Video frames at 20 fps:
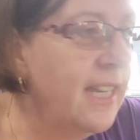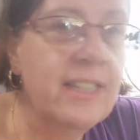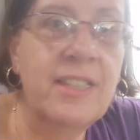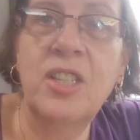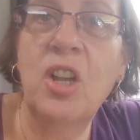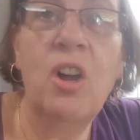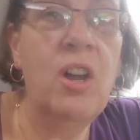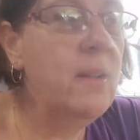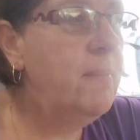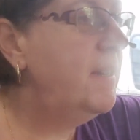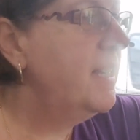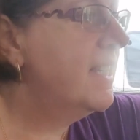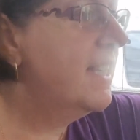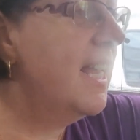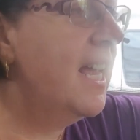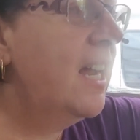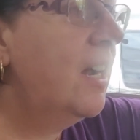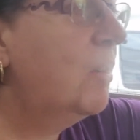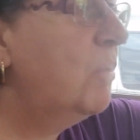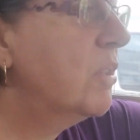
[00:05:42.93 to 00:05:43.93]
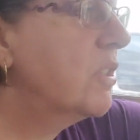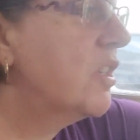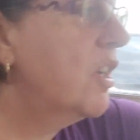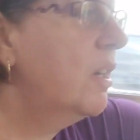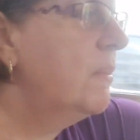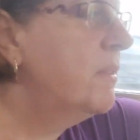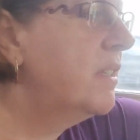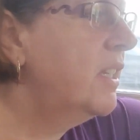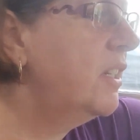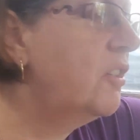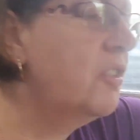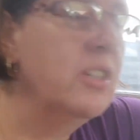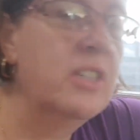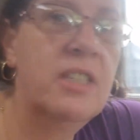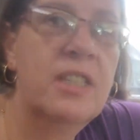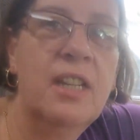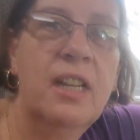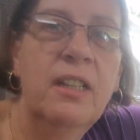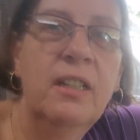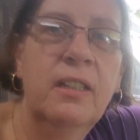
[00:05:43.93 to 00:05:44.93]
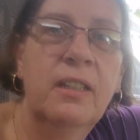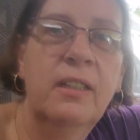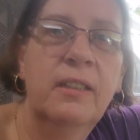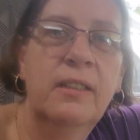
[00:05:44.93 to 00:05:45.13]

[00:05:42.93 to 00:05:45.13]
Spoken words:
Time is now, what time is it, Christo?